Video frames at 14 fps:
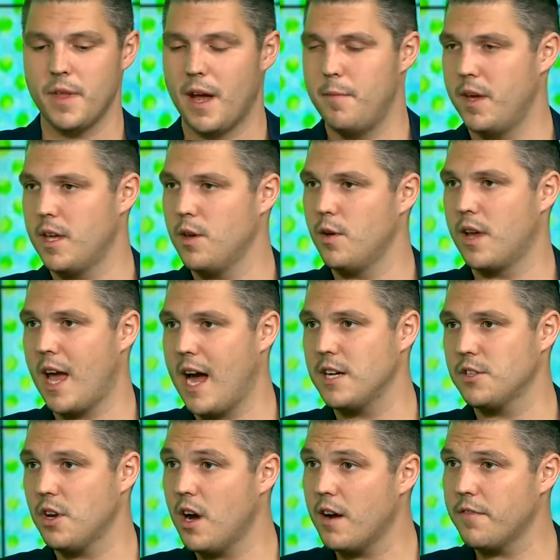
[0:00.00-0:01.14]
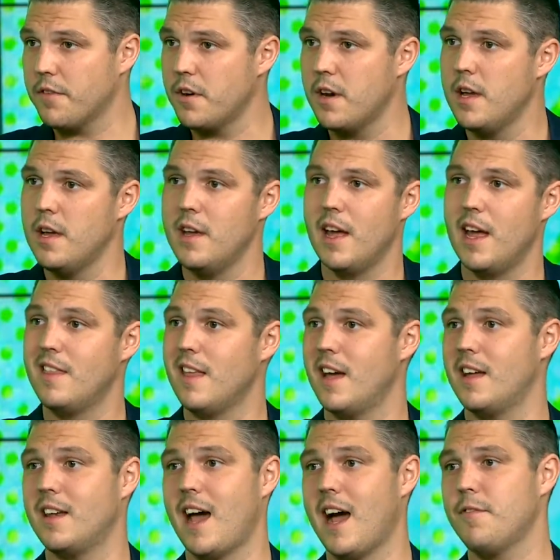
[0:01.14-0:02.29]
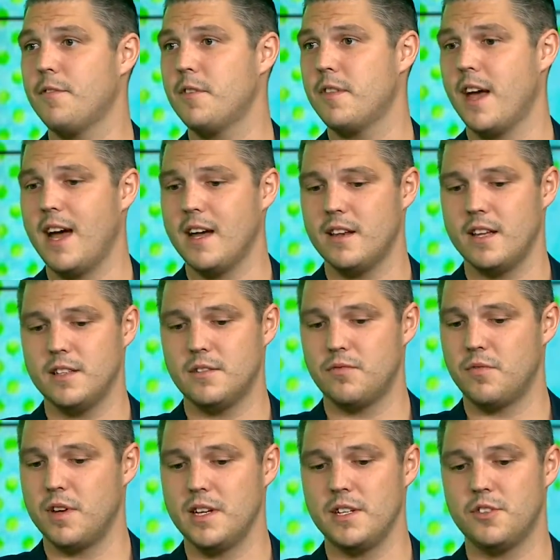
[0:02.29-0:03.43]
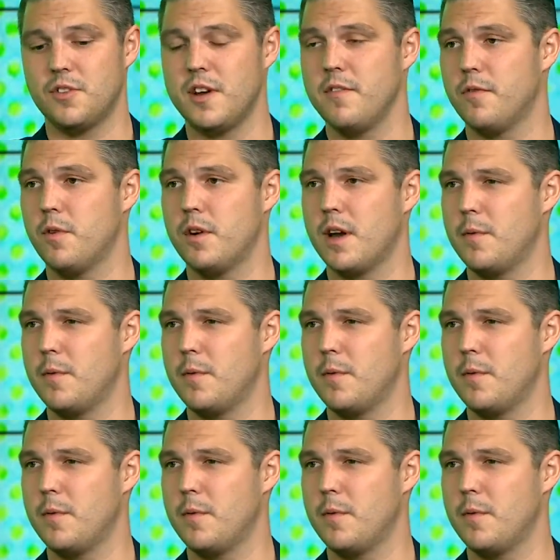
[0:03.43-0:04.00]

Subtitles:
I make you a cash offer, and then after that, it's really straightforward.